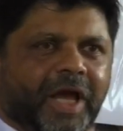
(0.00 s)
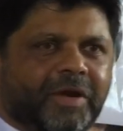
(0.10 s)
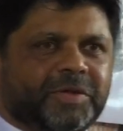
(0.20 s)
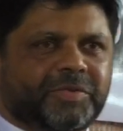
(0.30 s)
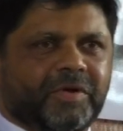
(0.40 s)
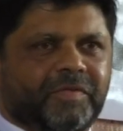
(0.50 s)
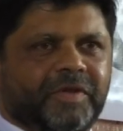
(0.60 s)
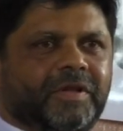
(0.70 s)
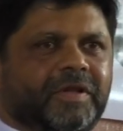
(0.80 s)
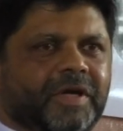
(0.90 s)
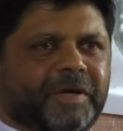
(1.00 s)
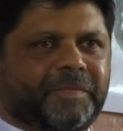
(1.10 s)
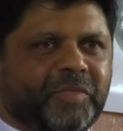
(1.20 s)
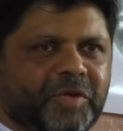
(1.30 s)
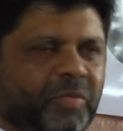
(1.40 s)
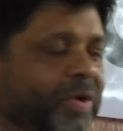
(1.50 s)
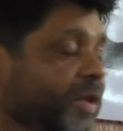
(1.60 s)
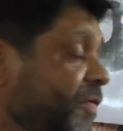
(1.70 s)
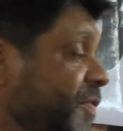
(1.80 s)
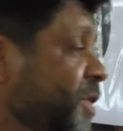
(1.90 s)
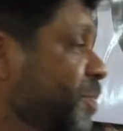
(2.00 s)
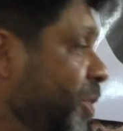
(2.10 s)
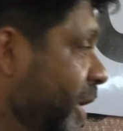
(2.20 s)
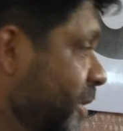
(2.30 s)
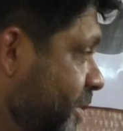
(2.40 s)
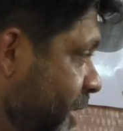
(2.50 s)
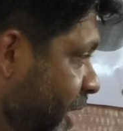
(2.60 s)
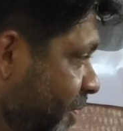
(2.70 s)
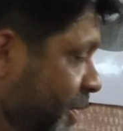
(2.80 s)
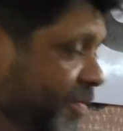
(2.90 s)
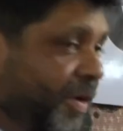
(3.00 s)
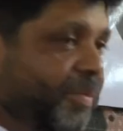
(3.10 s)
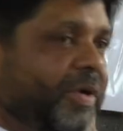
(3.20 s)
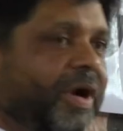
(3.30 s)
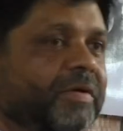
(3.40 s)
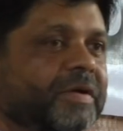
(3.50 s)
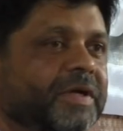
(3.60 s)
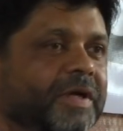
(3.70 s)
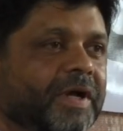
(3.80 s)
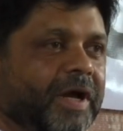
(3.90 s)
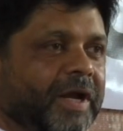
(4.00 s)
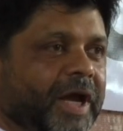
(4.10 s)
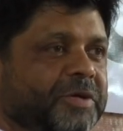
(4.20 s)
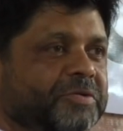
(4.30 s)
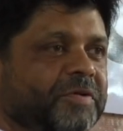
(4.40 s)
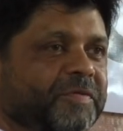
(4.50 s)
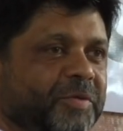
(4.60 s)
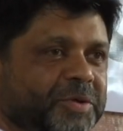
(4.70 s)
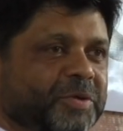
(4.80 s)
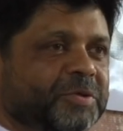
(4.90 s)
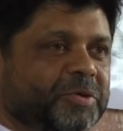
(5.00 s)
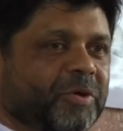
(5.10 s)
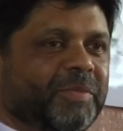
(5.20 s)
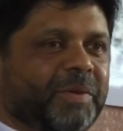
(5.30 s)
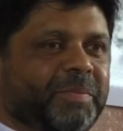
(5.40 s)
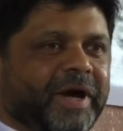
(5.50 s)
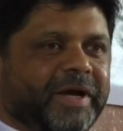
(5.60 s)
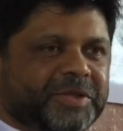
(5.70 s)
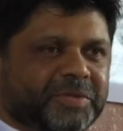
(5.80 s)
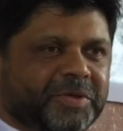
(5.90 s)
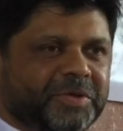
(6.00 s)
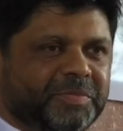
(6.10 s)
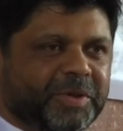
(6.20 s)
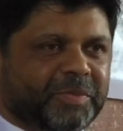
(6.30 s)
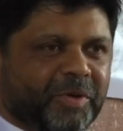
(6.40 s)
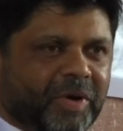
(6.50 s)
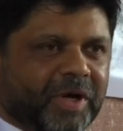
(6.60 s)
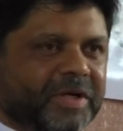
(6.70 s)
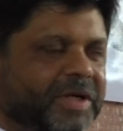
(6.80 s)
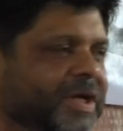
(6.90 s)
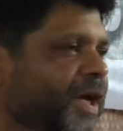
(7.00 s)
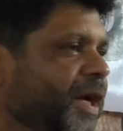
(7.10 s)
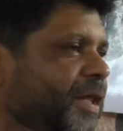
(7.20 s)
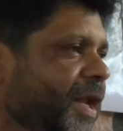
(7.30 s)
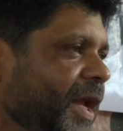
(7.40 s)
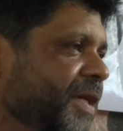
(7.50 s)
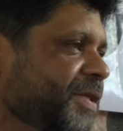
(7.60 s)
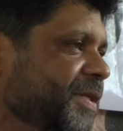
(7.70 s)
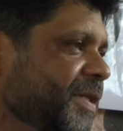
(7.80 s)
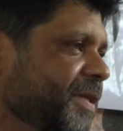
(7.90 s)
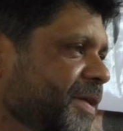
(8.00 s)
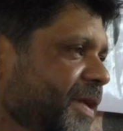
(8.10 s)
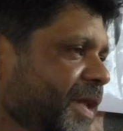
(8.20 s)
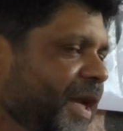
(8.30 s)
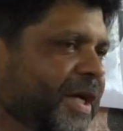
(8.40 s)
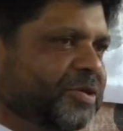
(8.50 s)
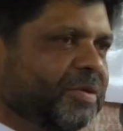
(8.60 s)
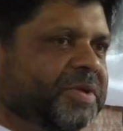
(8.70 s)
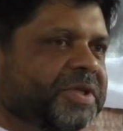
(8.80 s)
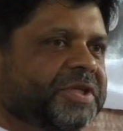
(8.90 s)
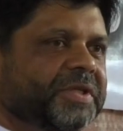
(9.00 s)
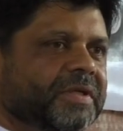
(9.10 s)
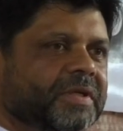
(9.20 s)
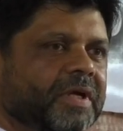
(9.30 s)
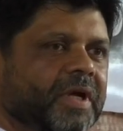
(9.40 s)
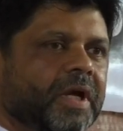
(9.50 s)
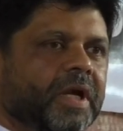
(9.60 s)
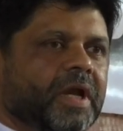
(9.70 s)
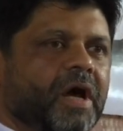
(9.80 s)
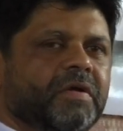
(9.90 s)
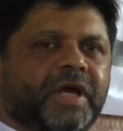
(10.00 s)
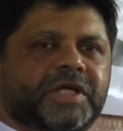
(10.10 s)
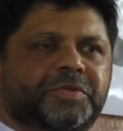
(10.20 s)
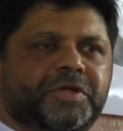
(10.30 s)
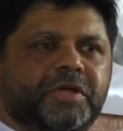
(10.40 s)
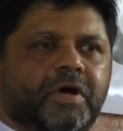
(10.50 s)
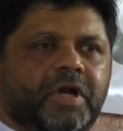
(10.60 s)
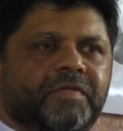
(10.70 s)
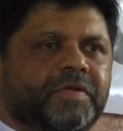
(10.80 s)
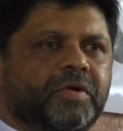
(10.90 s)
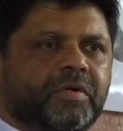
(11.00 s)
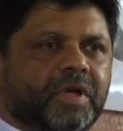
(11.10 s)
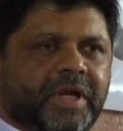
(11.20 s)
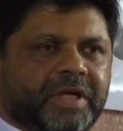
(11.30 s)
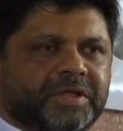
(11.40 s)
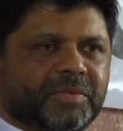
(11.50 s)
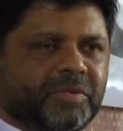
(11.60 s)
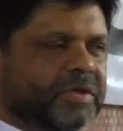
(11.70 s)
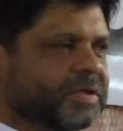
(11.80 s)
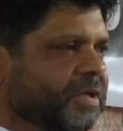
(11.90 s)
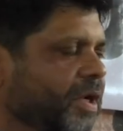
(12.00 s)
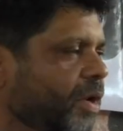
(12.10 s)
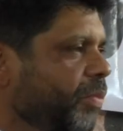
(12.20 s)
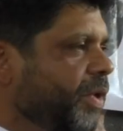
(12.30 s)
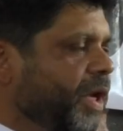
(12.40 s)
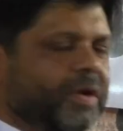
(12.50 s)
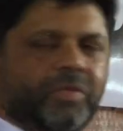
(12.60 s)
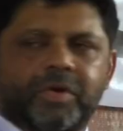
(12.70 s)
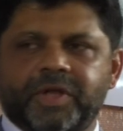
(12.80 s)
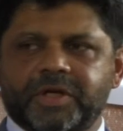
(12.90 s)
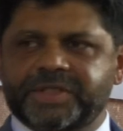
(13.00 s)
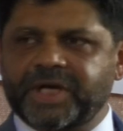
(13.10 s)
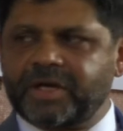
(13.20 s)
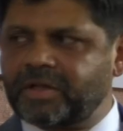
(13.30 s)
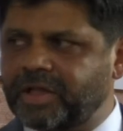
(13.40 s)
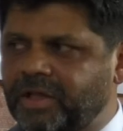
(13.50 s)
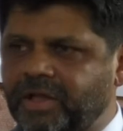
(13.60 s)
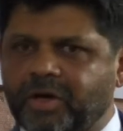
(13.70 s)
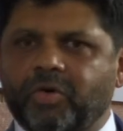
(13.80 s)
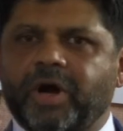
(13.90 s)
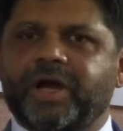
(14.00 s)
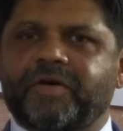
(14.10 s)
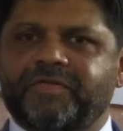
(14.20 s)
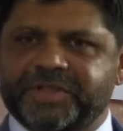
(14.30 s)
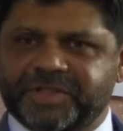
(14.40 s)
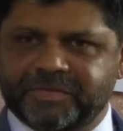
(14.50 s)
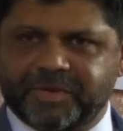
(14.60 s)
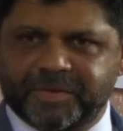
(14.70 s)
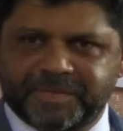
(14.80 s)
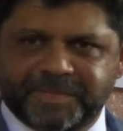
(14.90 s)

It was one of in the, you won the first prize, and I felt very proud. And I had to, of course, control my bias when you people won in the last, uh, in the last competition. In our days, we did not have the Kula Dance Awards. We had what they started then, the choir festival.